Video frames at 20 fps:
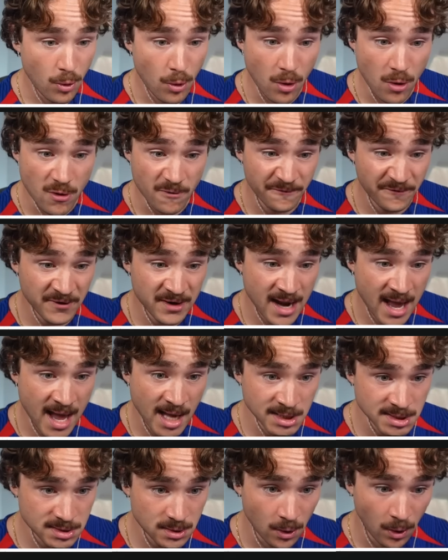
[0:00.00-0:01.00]
ooh,
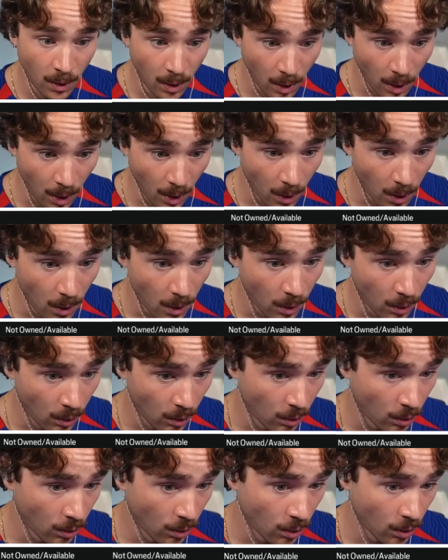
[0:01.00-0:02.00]
finesse.
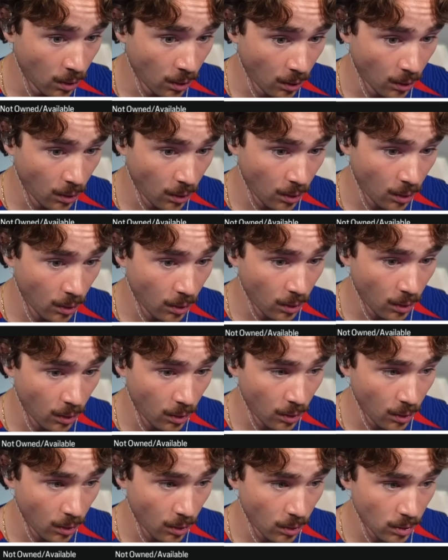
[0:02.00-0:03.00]
Ooh,
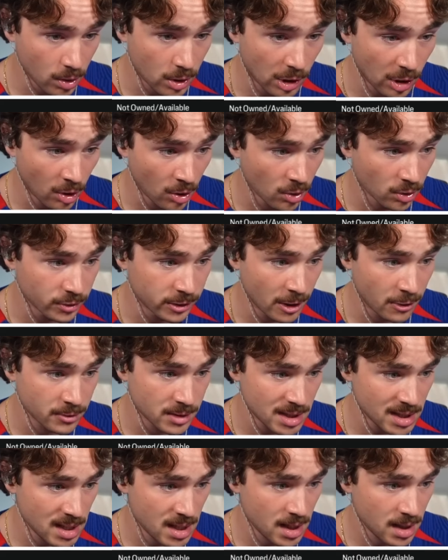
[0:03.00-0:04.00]
cold, low
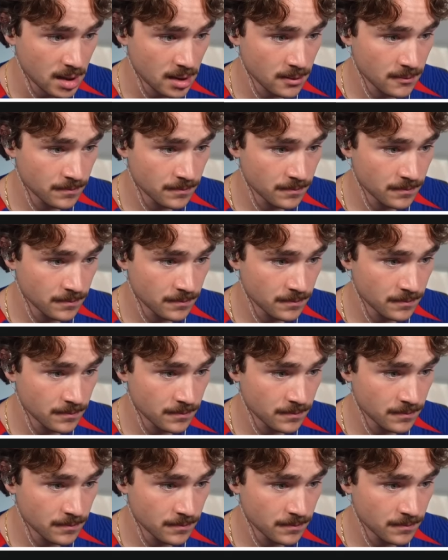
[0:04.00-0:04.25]
key.